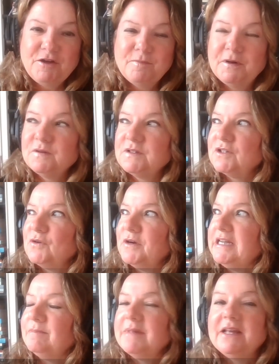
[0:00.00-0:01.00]
you both
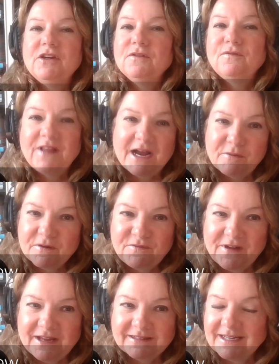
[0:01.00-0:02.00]
scream that you're flower
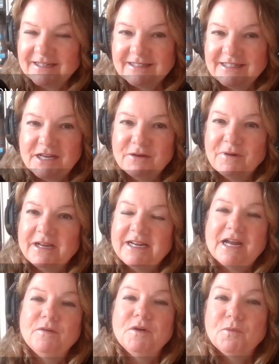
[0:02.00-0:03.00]
fans. I can tell right
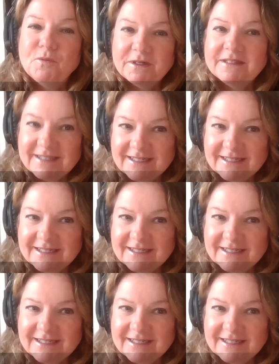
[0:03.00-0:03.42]
now you're really